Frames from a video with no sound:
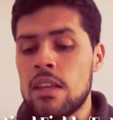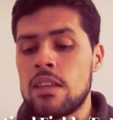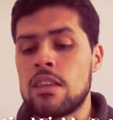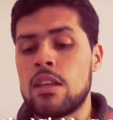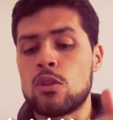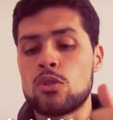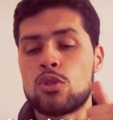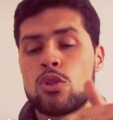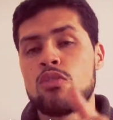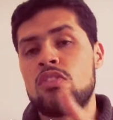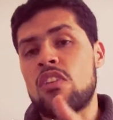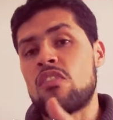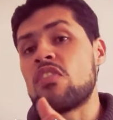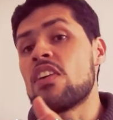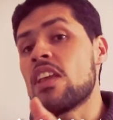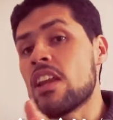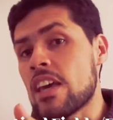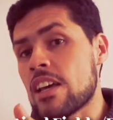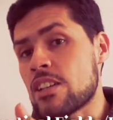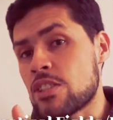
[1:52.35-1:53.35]
the notion of a
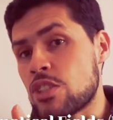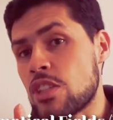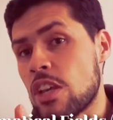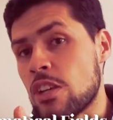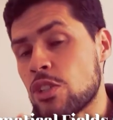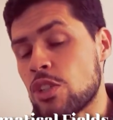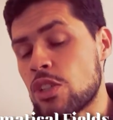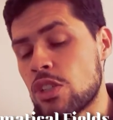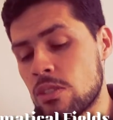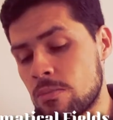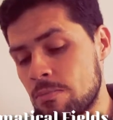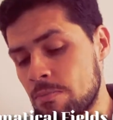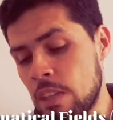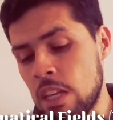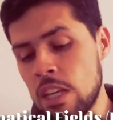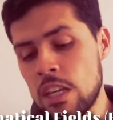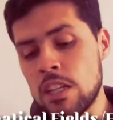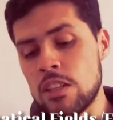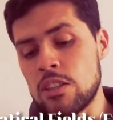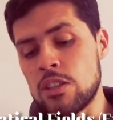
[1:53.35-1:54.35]
field extension,
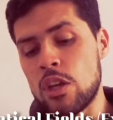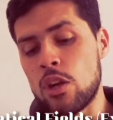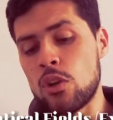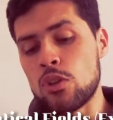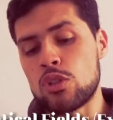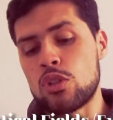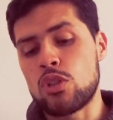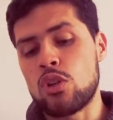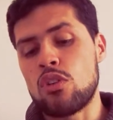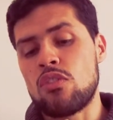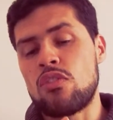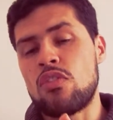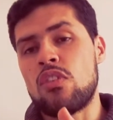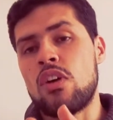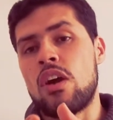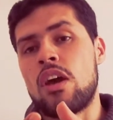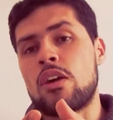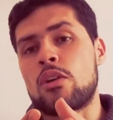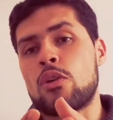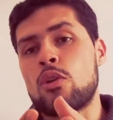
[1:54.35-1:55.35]
the notion of
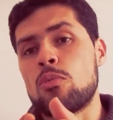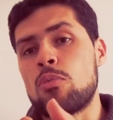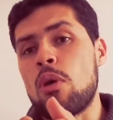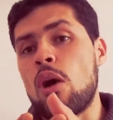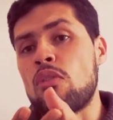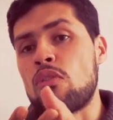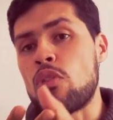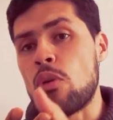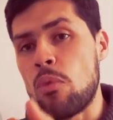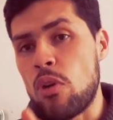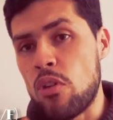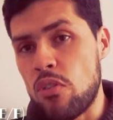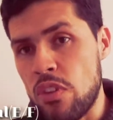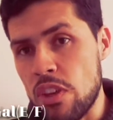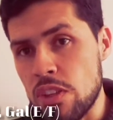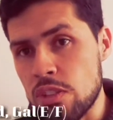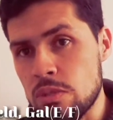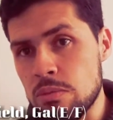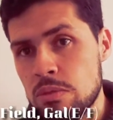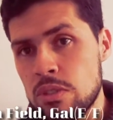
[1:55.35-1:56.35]
group
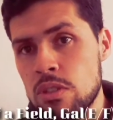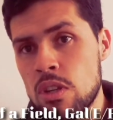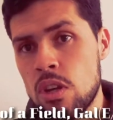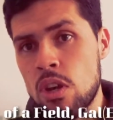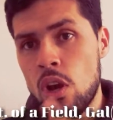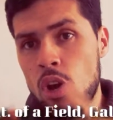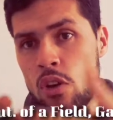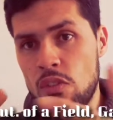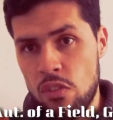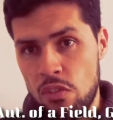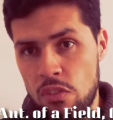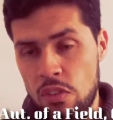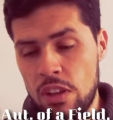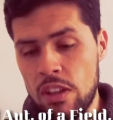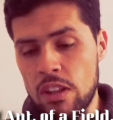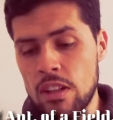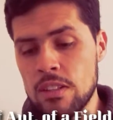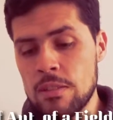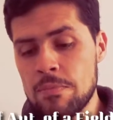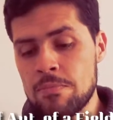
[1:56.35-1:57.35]
optomorphisms of a
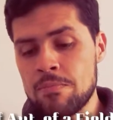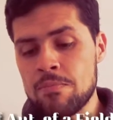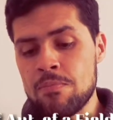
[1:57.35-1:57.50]
field,